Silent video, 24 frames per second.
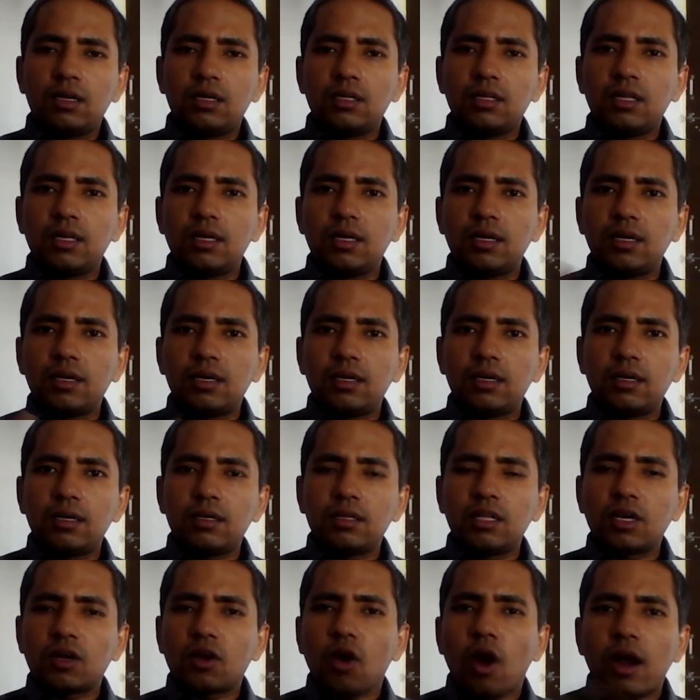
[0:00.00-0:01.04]

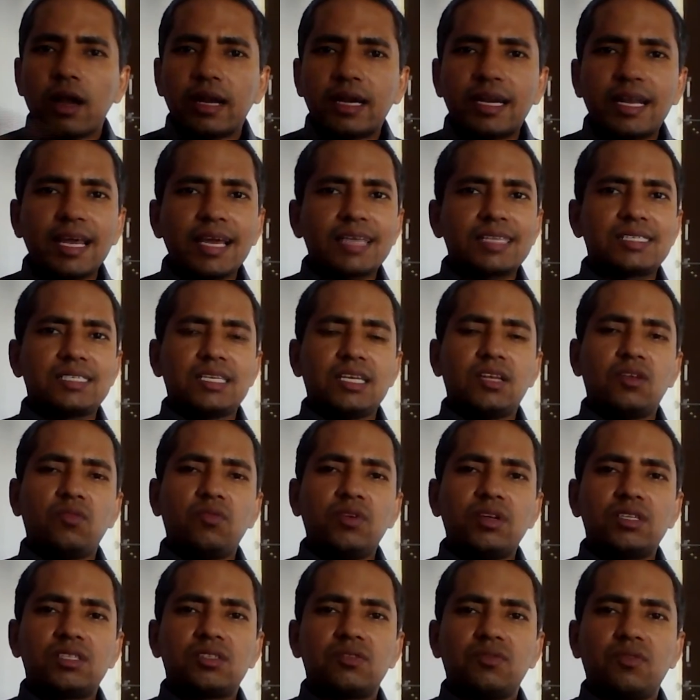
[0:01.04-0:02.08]
the context in
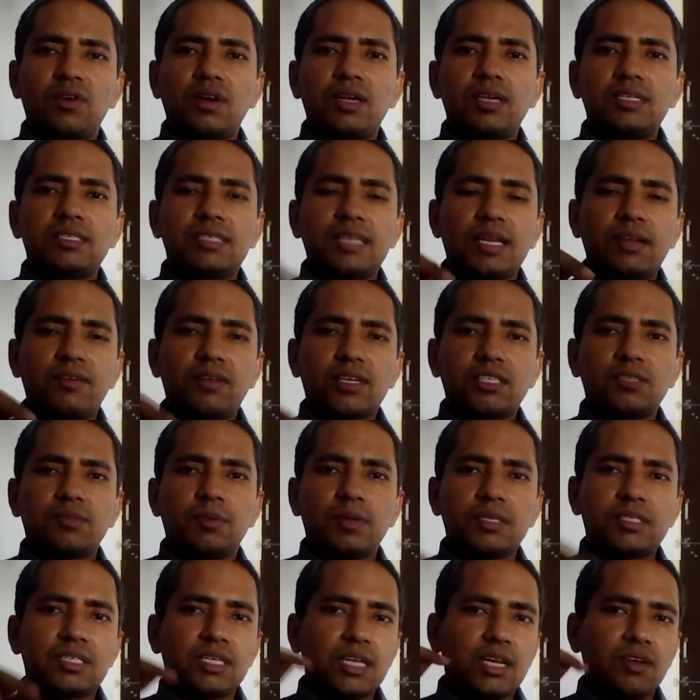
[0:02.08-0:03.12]
which words and
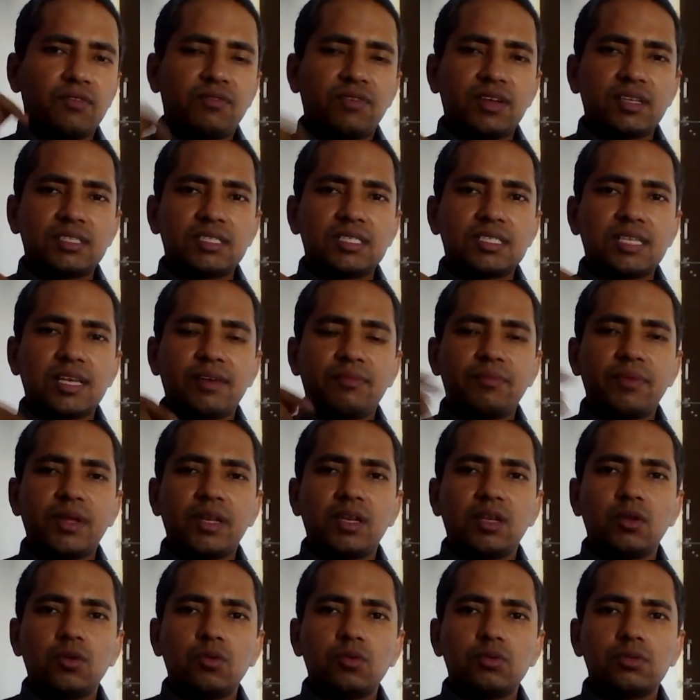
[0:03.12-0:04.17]
expression and phrases have
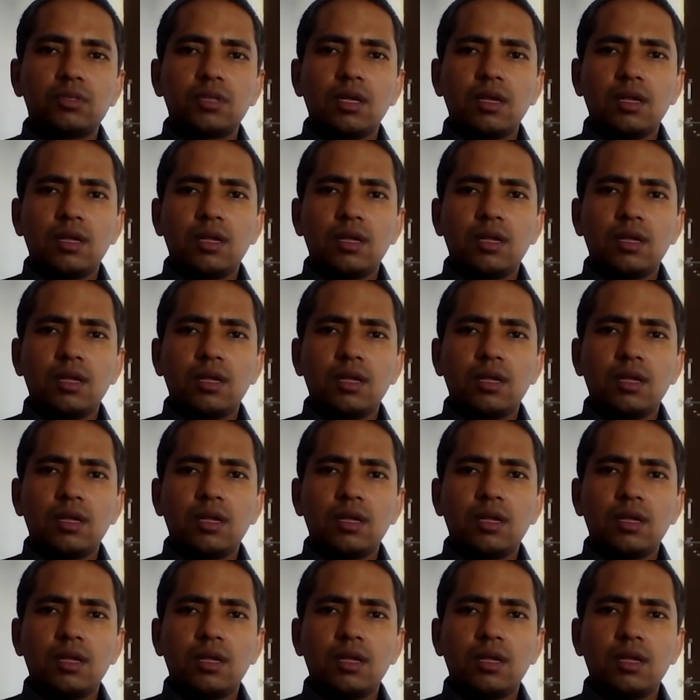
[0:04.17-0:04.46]
been used